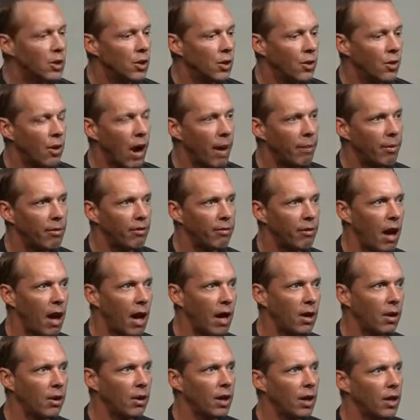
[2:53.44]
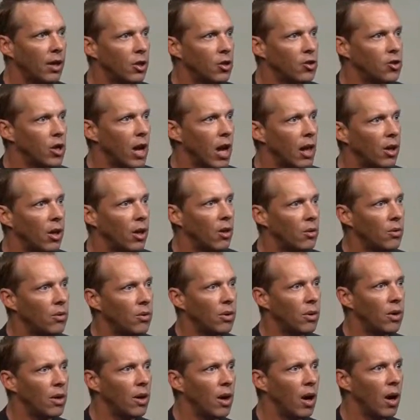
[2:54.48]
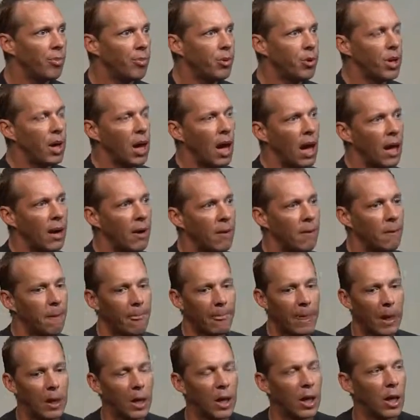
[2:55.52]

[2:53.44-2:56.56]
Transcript: grab a violin, a cello, a piano, an